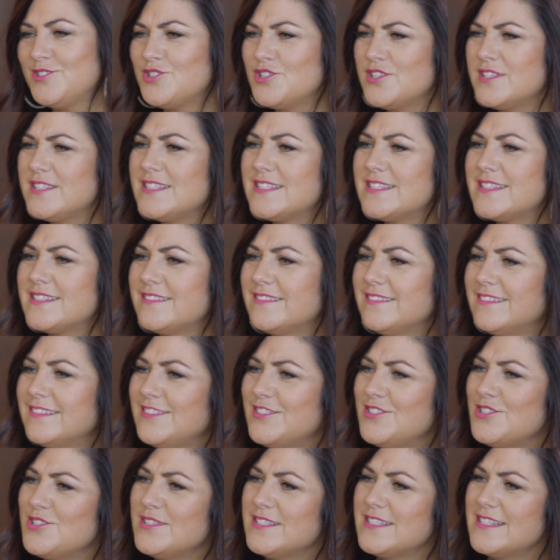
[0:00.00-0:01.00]
Just,
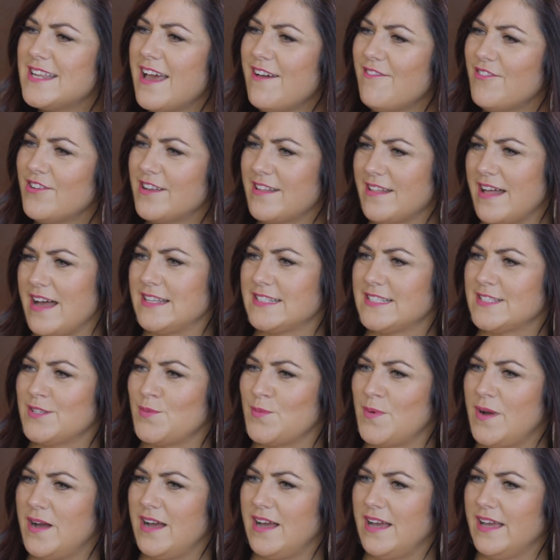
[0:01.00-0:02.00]
just have a glass
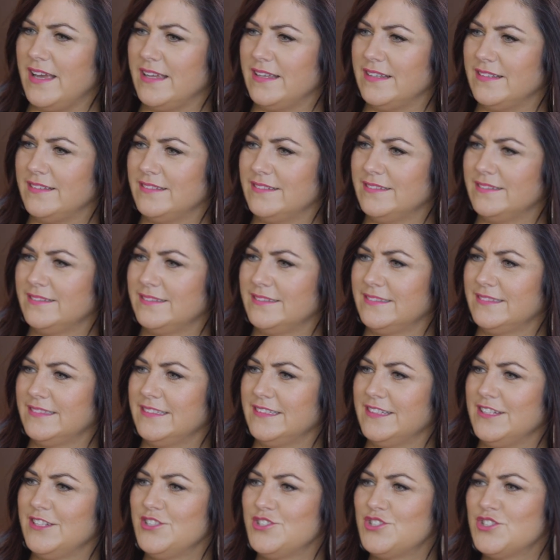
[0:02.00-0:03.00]
of wine.
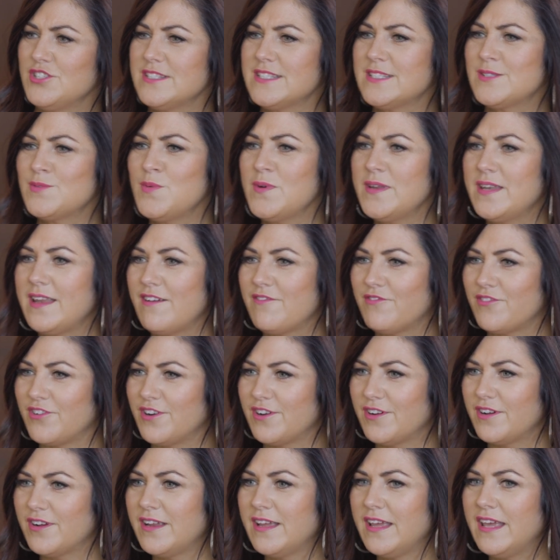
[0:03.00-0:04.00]
Just
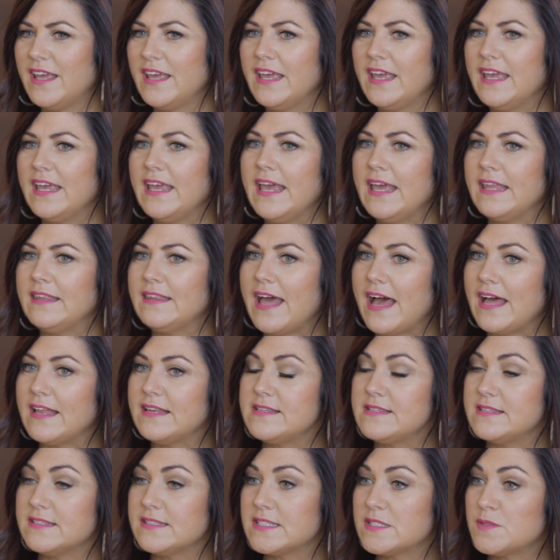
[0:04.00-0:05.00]
whatever. And
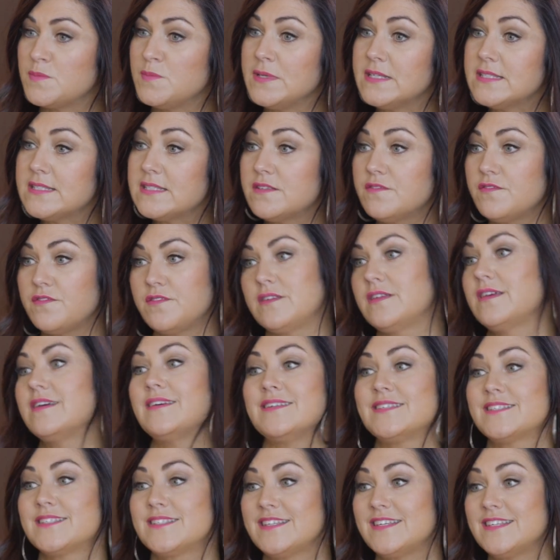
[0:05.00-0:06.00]
that
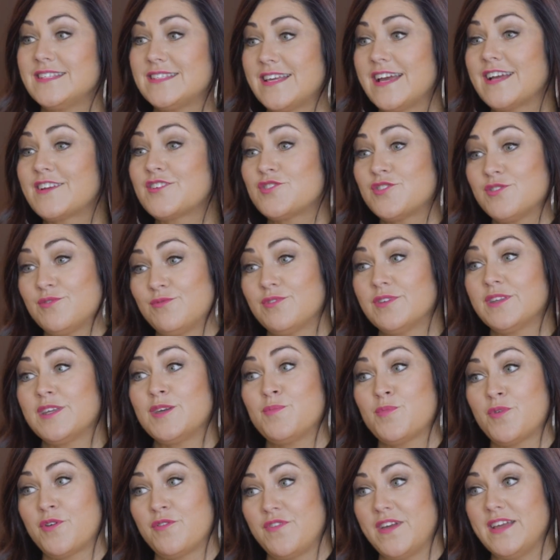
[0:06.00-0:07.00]
dismissiveness is actually
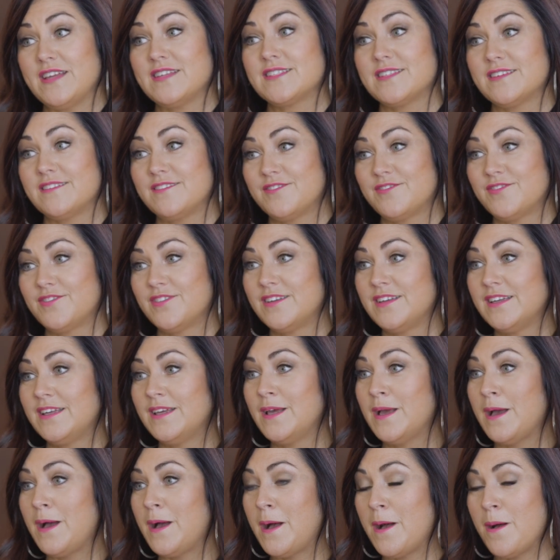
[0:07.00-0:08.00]
really pervasive.
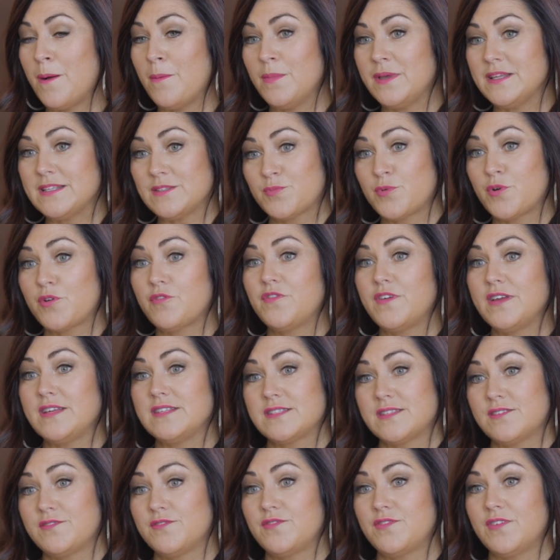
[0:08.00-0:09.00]
Um, it's
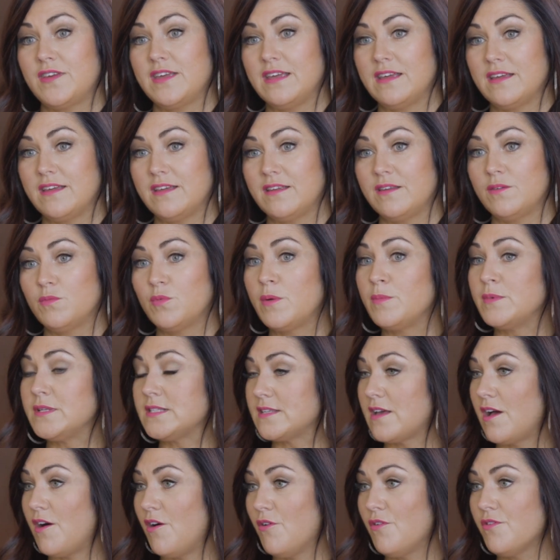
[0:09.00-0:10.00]
pervasive in
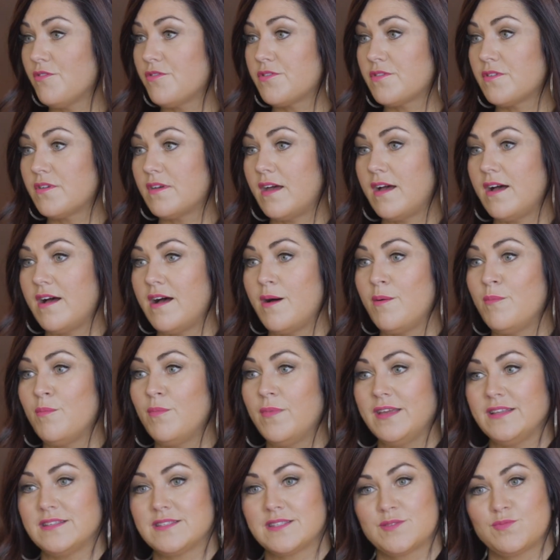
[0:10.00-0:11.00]
women's health. Um,
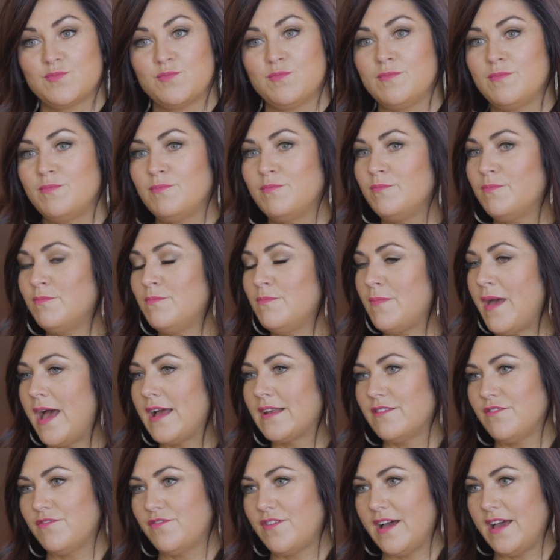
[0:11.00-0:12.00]
it's
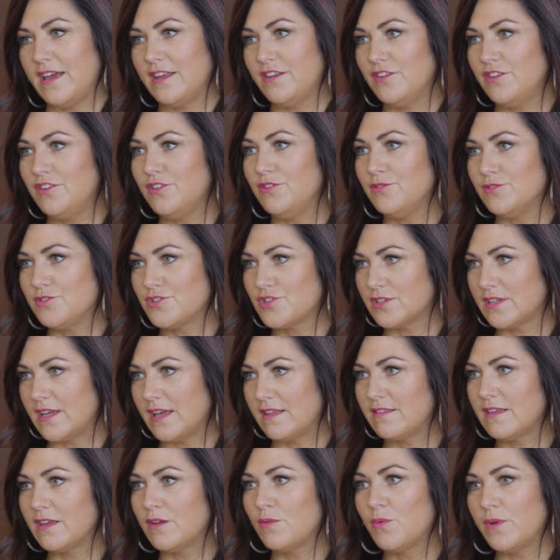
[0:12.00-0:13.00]
magnified hugely,
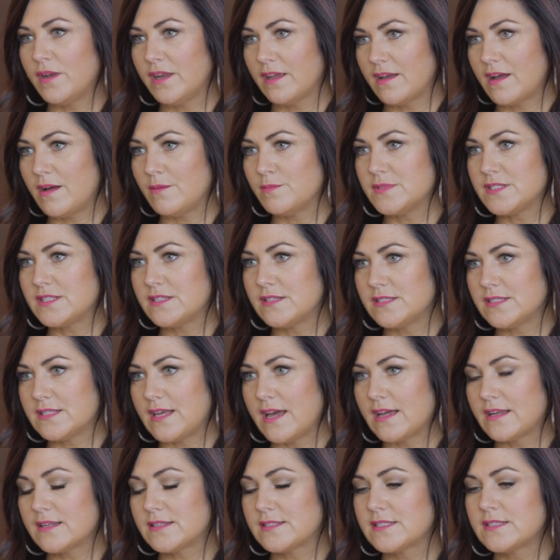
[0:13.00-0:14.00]
I think, when it comes to
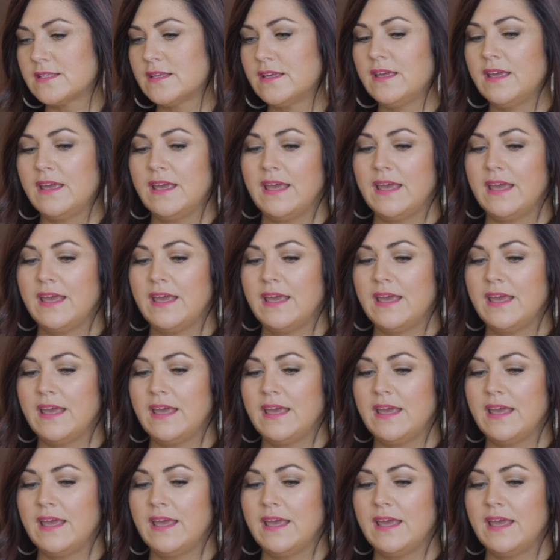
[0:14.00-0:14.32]
sex.